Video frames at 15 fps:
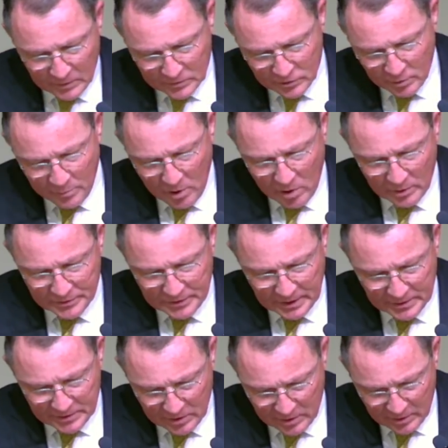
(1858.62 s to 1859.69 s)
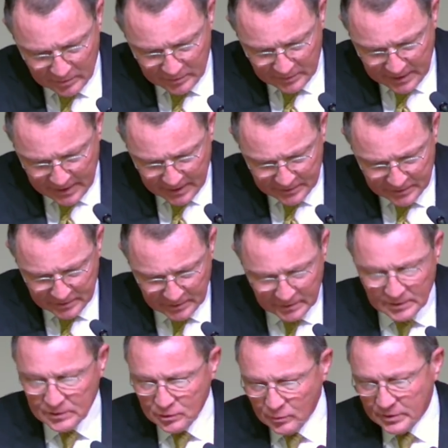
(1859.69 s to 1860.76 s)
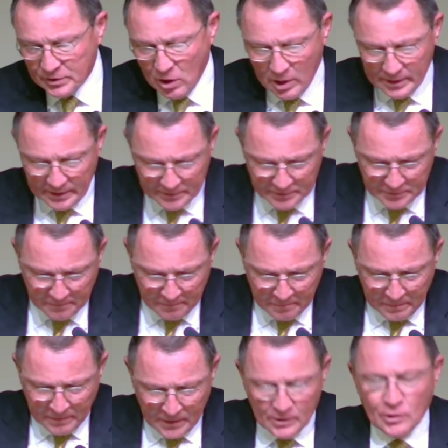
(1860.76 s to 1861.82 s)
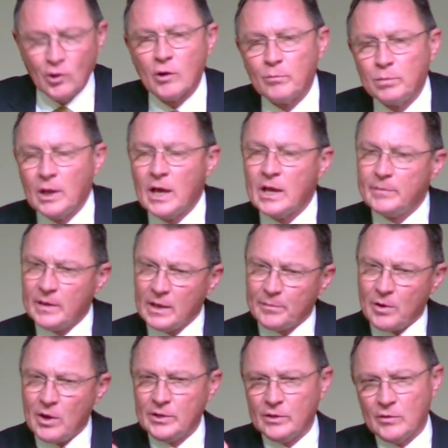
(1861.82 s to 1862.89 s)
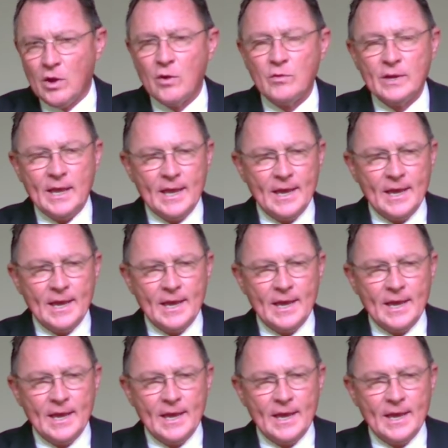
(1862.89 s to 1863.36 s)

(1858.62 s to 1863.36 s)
So Paul says in our text and to his audience, Your blood be upon your own